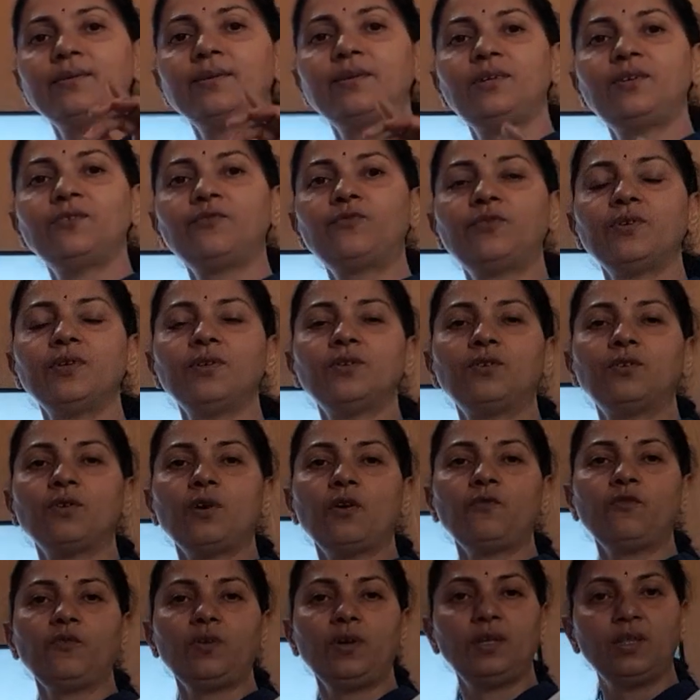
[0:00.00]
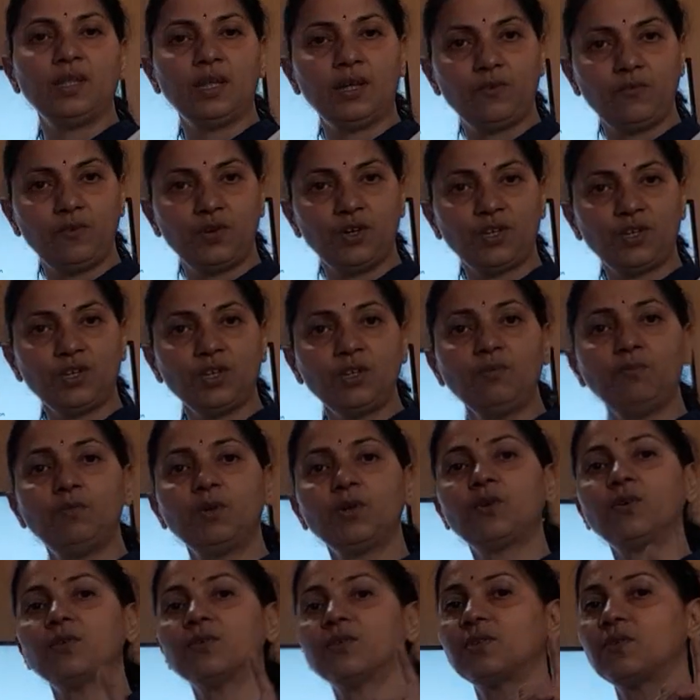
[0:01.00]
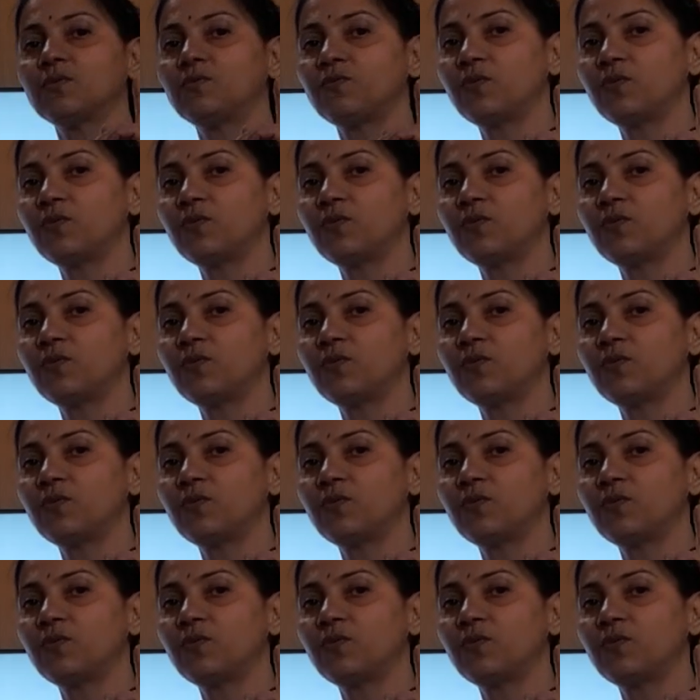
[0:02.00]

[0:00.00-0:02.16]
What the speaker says: difference of innervation because the